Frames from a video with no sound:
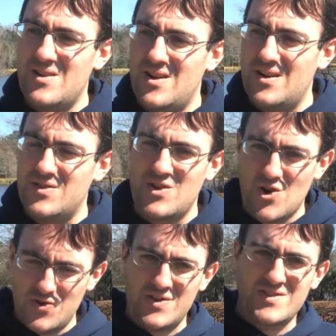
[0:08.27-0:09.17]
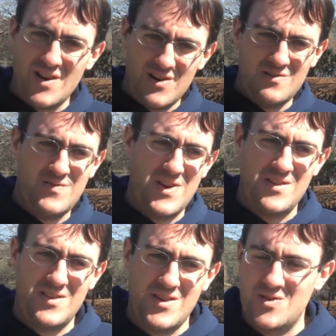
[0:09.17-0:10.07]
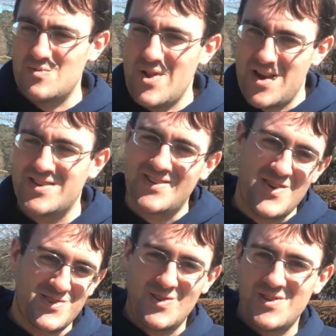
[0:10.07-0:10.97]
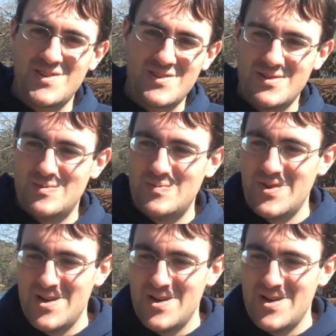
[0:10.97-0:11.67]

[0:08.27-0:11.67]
uh, the Earth itself and the other planets in our solar system,